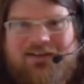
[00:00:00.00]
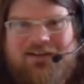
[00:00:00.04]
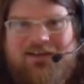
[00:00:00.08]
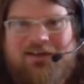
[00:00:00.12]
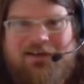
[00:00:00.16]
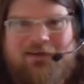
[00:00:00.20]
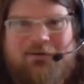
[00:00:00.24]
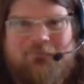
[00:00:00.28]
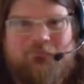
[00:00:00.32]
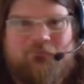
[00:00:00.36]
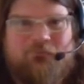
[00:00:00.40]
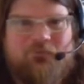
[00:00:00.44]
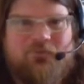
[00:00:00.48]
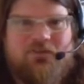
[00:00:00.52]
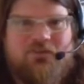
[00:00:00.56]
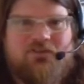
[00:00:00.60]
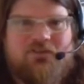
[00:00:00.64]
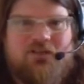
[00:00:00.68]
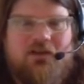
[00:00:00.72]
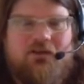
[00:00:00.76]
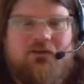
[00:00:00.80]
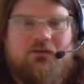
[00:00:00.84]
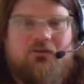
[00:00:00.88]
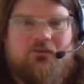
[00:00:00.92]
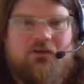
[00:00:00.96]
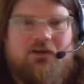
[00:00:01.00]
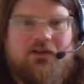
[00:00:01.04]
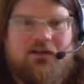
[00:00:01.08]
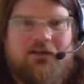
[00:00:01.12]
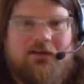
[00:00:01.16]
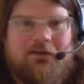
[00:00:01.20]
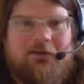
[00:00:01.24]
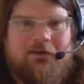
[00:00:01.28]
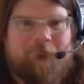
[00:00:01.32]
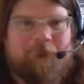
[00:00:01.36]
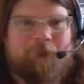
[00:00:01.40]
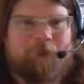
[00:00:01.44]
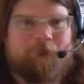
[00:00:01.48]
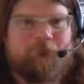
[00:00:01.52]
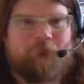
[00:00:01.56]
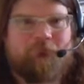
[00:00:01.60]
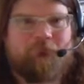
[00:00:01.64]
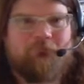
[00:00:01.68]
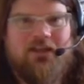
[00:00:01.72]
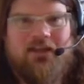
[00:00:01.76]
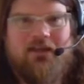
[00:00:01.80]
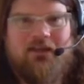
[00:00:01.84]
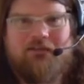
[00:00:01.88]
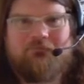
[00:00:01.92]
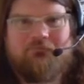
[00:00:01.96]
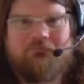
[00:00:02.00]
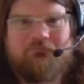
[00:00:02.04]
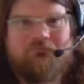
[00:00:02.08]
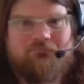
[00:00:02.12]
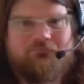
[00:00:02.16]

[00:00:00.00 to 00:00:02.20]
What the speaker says: Yeah,